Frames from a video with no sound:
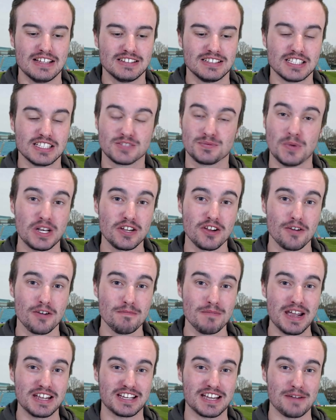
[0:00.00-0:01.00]
This video
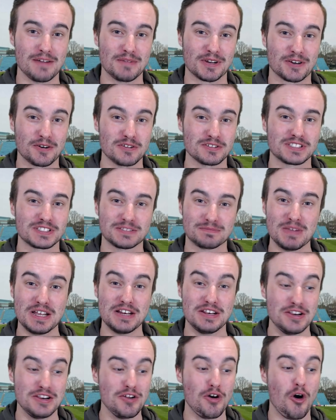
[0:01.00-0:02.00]
may come across as me
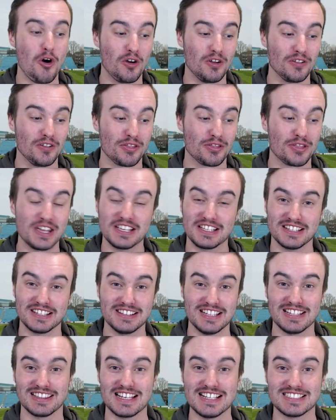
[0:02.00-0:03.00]
not thinking
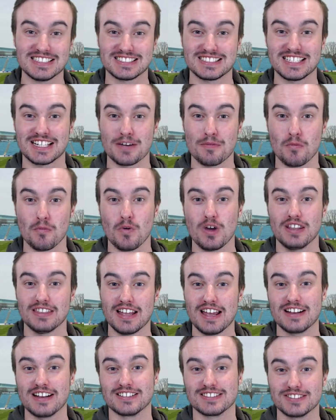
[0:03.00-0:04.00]
that Leinster can win.
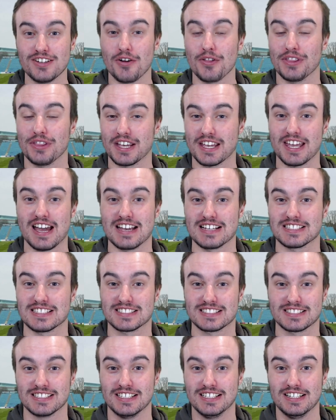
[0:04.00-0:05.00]
That is not the
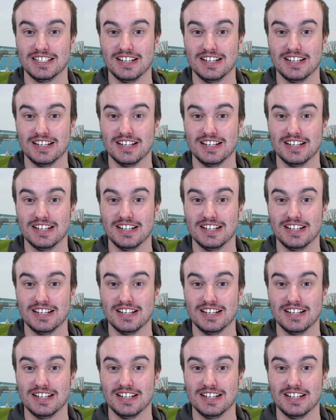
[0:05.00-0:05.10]
case.